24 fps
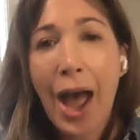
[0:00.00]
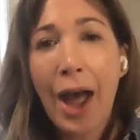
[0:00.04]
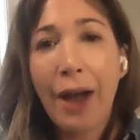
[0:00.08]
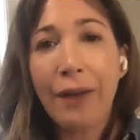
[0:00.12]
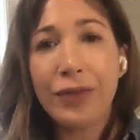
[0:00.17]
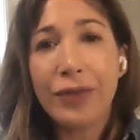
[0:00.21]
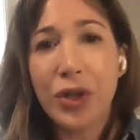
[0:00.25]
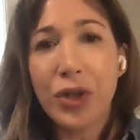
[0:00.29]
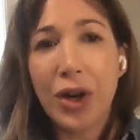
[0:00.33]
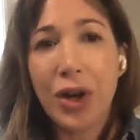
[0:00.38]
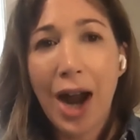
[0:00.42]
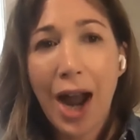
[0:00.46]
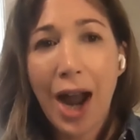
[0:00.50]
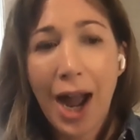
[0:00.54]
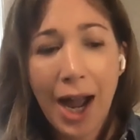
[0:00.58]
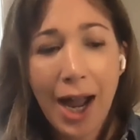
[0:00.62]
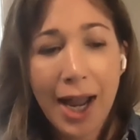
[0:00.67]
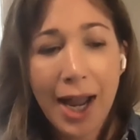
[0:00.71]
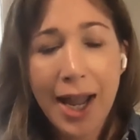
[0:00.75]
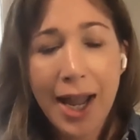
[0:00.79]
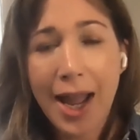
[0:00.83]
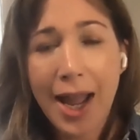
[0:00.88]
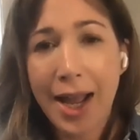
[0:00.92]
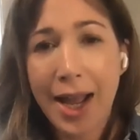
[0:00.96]
after
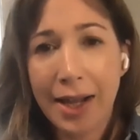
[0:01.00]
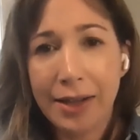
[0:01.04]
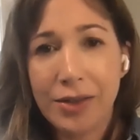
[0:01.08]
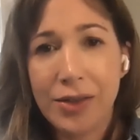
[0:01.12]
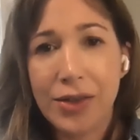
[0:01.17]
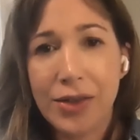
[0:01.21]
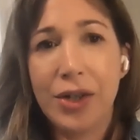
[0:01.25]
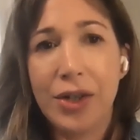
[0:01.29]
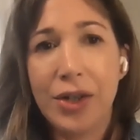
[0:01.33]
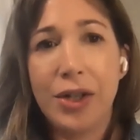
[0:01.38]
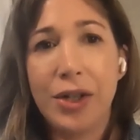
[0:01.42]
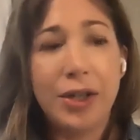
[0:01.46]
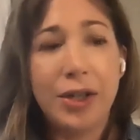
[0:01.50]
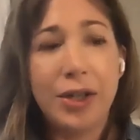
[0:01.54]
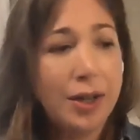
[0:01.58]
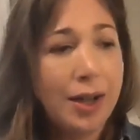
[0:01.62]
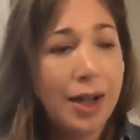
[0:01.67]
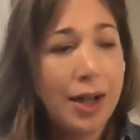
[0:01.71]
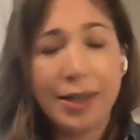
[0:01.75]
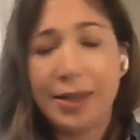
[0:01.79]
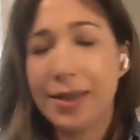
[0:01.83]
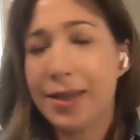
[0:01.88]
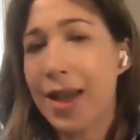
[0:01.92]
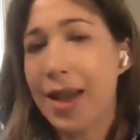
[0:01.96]
I answered
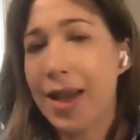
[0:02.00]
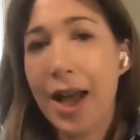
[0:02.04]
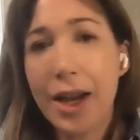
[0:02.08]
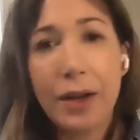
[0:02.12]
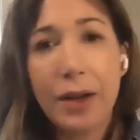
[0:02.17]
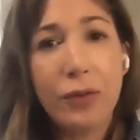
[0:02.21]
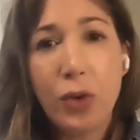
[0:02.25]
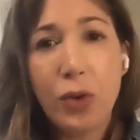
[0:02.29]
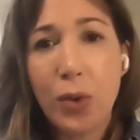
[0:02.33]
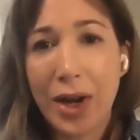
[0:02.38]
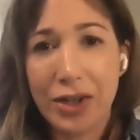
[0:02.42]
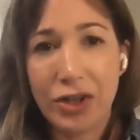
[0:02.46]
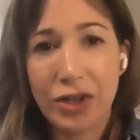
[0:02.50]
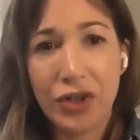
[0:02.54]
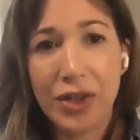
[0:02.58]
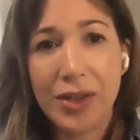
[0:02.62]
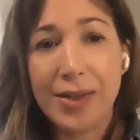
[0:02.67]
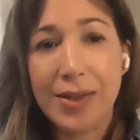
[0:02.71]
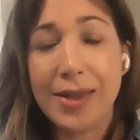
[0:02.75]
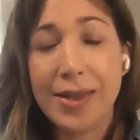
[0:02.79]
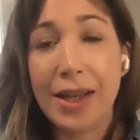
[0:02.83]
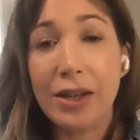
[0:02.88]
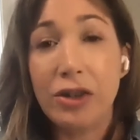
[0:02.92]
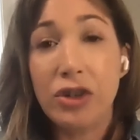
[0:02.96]
a ton of
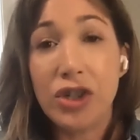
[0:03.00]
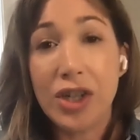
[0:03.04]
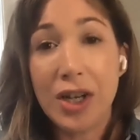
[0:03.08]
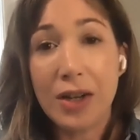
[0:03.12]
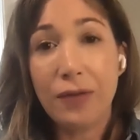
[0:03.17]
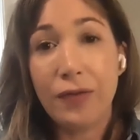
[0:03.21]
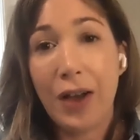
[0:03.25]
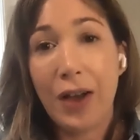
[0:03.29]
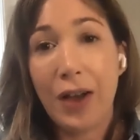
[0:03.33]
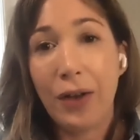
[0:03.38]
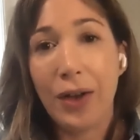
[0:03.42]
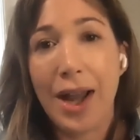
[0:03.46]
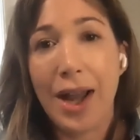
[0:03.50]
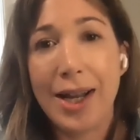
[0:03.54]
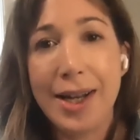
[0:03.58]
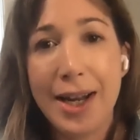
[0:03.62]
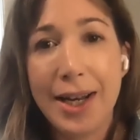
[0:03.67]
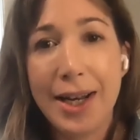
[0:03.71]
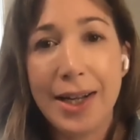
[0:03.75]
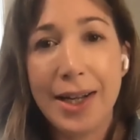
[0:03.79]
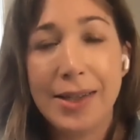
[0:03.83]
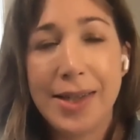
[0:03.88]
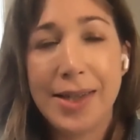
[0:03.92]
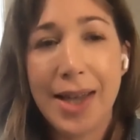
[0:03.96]
questions that she felt I
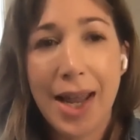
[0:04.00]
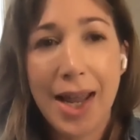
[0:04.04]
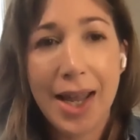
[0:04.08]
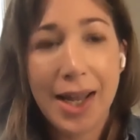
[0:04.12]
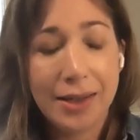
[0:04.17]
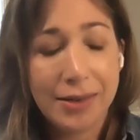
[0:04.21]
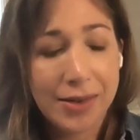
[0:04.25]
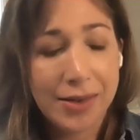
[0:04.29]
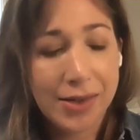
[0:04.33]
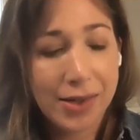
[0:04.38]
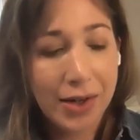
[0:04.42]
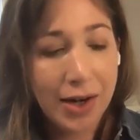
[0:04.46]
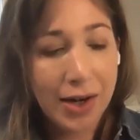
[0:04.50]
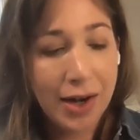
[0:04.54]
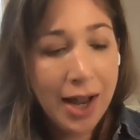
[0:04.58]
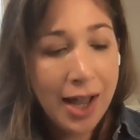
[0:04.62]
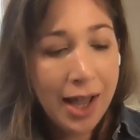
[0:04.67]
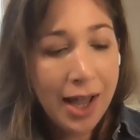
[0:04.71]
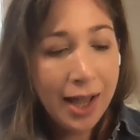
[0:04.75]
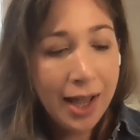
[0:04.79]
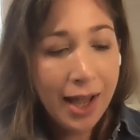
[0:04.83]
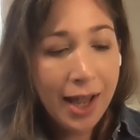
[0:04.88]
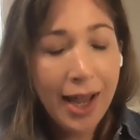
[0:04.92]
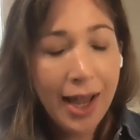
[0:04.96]
needed to answer.
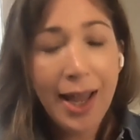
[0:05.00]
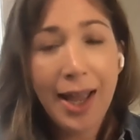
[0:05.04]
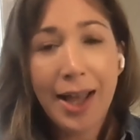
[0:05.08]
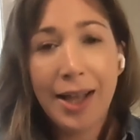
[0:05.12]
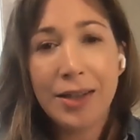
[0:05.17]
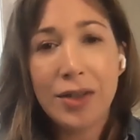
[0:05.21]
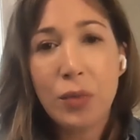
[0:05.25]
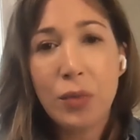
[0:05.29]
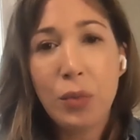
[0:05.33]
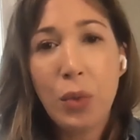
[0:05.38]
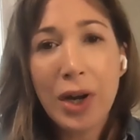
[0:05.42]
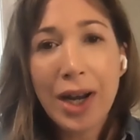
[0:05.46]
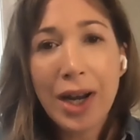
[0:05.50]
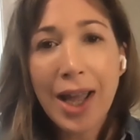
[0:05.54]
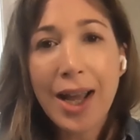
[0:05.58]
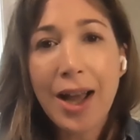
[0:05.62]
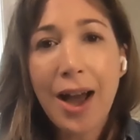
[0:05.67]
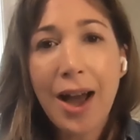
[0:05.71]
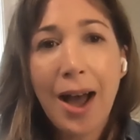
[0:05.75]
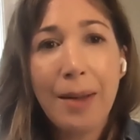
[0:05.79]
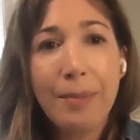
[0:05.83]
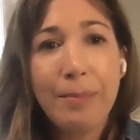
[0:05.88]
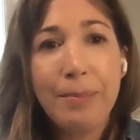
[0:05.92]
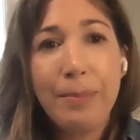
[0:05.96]
And what I
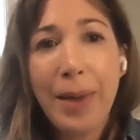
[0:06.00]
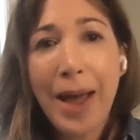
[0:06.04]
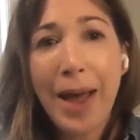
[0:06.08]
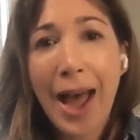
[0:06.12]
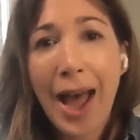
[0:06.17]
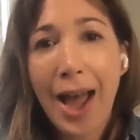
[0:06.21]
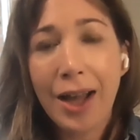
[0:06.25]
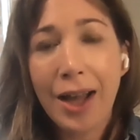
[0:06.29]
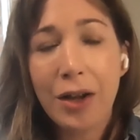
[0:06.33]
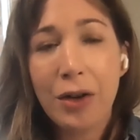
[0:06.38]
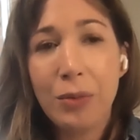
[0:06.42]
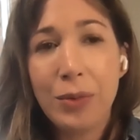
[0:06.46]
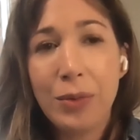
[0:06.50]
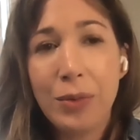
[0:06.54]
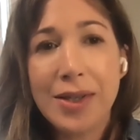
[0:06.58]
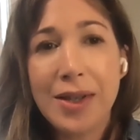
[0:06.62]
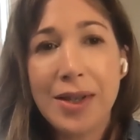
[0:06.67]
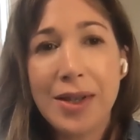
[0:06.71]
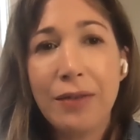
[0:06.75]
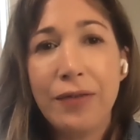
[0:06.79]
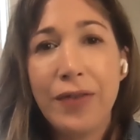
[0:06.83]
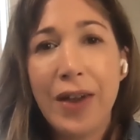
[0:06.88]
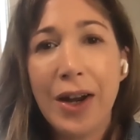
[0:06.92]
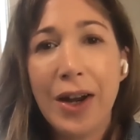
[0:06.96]
got back was
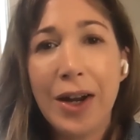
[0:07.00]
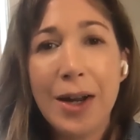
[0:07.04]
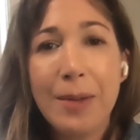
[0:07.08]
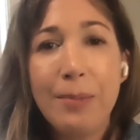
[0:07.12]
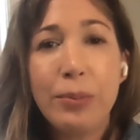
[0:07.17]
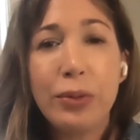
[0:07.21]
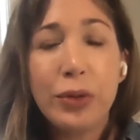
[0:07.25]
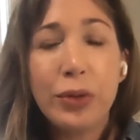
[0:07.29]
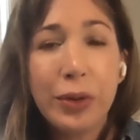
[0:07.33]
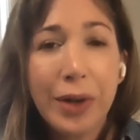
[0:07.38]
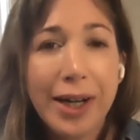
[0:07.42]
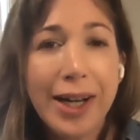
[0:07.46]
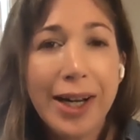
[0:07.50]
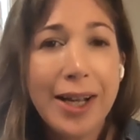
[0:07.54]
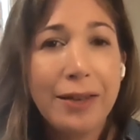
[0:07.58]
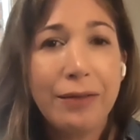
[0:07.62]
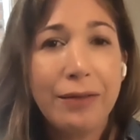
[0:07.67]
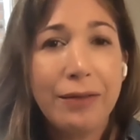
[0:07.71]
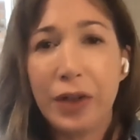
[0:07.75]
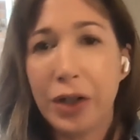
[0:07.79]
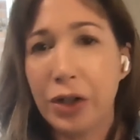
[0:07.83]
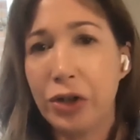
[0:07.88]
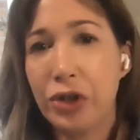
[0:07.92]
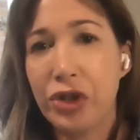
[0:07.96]
a very pretty
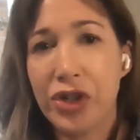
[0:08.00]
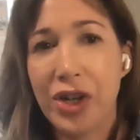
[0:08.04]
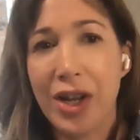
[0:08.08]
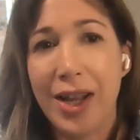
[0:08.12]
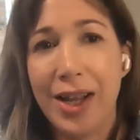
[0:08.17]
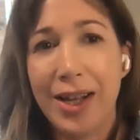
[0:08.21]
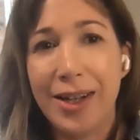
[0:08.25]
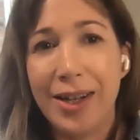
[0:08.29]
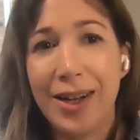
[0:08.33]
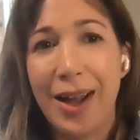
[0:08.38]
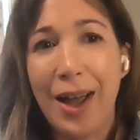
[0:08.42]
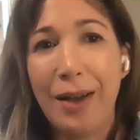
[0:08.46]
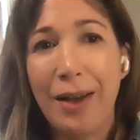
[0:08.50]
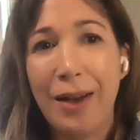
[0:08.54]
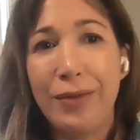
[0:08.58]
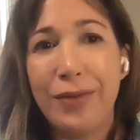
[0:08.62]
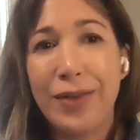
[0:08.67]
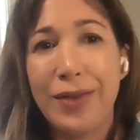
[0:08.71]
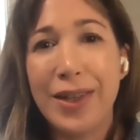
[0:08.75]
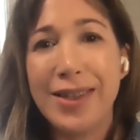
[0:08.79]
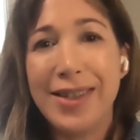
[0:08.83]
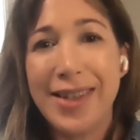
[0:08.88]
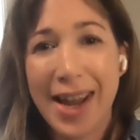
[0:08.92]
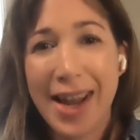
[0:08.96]
version
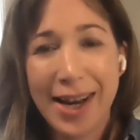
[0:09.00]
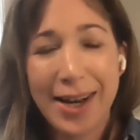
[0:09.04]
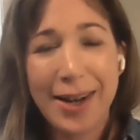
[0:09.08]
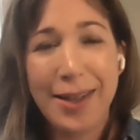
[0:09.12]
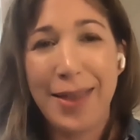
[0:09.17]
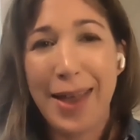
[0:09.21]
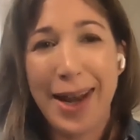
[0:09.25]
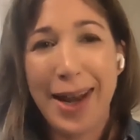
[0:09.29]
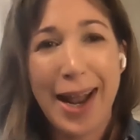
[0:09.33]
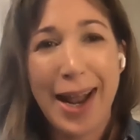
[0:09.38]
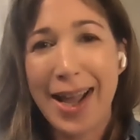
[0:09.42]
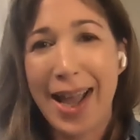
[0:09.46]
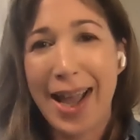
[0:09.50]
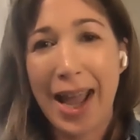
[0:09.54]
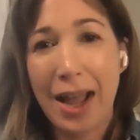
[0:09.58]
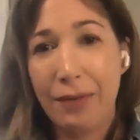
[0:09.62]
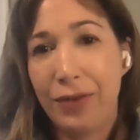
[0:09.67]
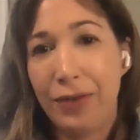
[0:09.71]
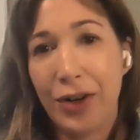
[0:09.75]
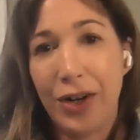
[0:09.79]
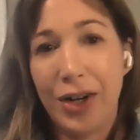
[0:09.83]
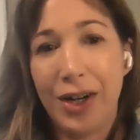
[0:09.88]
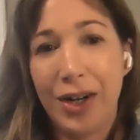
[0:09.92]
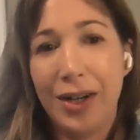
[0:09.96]
of the data that I
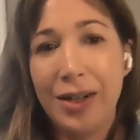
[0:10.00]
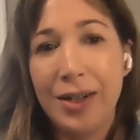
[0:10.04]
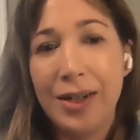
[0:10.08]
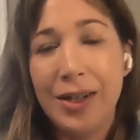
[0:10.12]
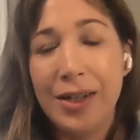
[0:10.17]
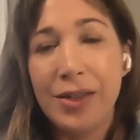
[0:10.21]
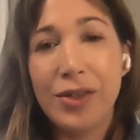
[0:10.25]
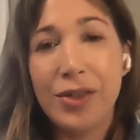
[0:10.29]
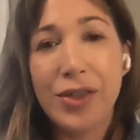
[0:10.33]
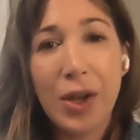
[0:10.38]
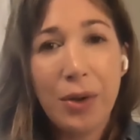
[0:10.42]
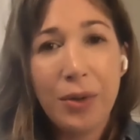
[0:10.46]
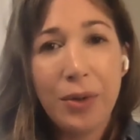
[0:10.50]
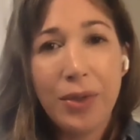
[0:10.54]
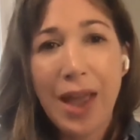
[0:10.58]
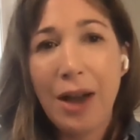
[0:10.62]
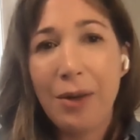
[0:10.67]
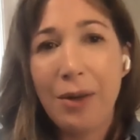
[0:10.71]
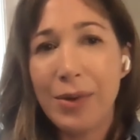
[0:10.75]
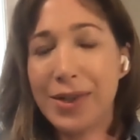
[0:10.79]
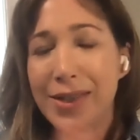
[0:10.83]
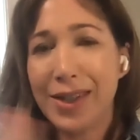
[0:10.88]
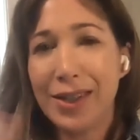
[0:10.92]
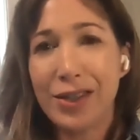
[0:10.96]
gave her. So
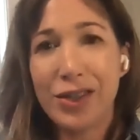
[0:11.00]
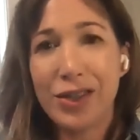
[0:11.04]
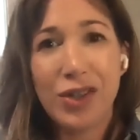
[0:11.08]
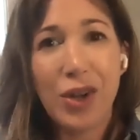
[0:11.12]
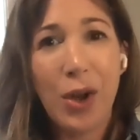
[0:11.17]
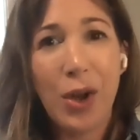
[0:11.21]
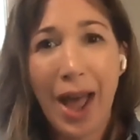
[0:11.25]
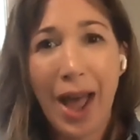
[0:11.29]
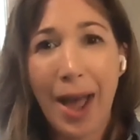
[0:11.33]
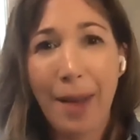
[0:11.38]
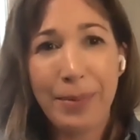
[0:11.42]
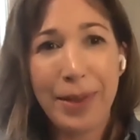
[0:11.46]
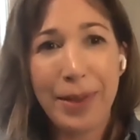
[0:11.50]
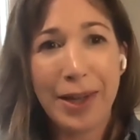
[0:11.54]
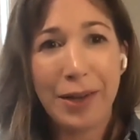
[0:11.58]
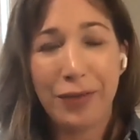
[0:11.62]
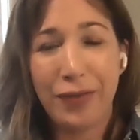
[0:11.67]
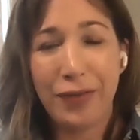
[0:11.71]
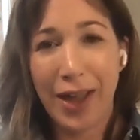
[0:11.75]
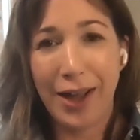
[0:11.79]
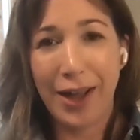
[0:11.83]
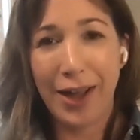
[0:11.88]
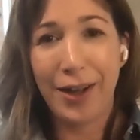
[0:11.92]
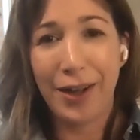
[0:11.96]
that was an epic
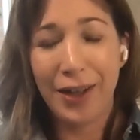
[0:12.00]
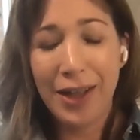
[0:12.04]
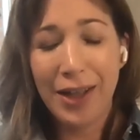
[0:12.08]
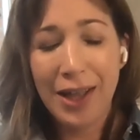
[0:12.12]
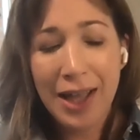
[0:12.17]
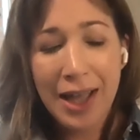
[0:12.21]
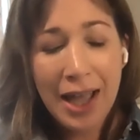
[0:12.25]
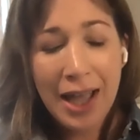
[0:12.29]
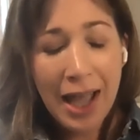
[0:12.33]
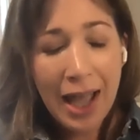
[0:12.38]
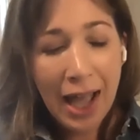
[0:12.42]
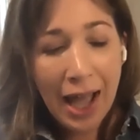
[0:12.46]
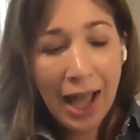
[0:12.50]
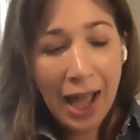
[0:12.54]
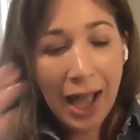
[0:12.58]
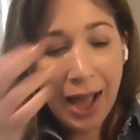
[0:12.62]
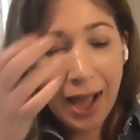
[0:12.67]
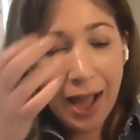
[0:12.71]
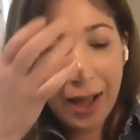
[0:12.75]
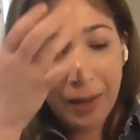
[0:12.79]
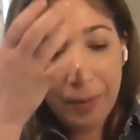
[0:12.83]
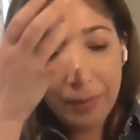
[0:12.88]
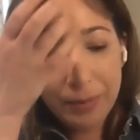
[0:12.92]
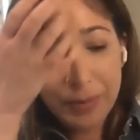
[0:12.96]
fail.
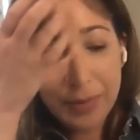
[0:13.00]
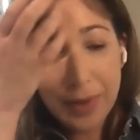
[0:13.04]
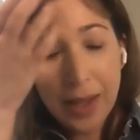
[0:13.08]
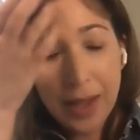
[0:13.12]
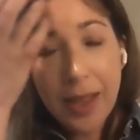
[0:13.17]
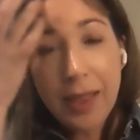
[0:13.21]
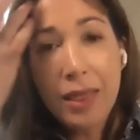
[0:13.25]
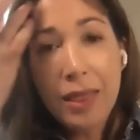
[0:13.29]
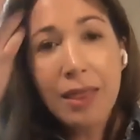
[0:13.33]
Then